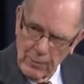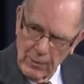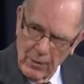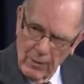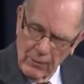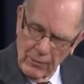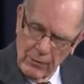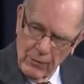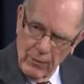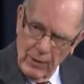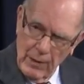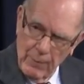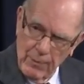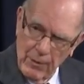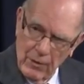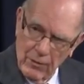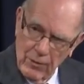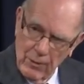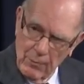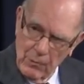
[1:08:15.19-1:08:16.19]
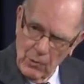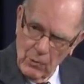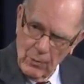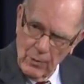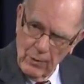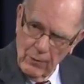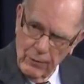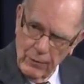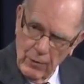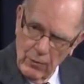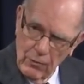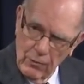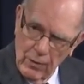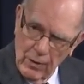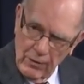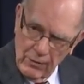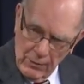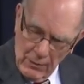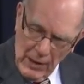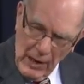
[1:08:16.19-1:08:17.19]
of developing thermonuclear fusion
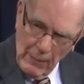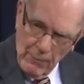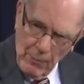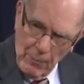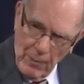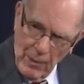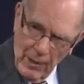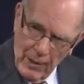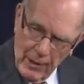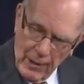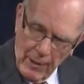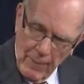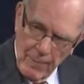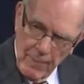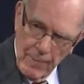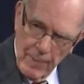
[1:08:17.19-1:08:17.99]
as a capability,